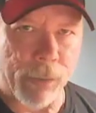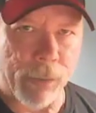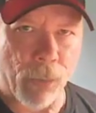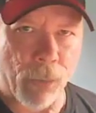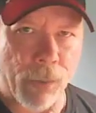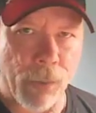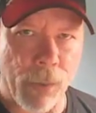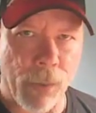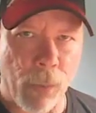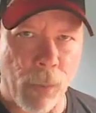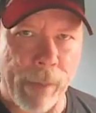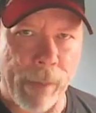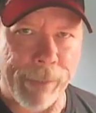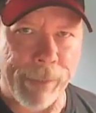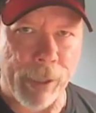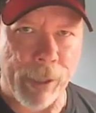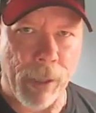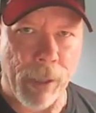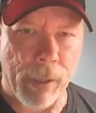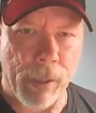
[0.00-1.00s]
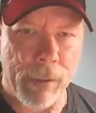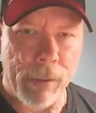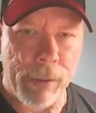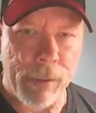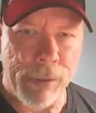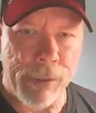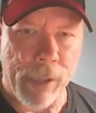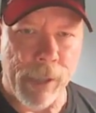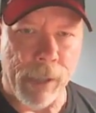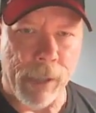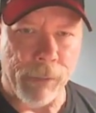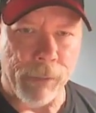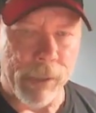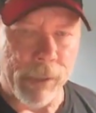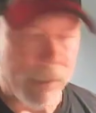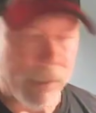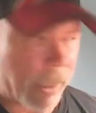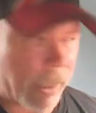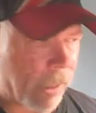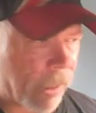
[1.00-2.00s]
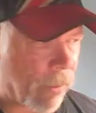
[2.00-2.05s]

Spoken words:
or the webinar, John Christine's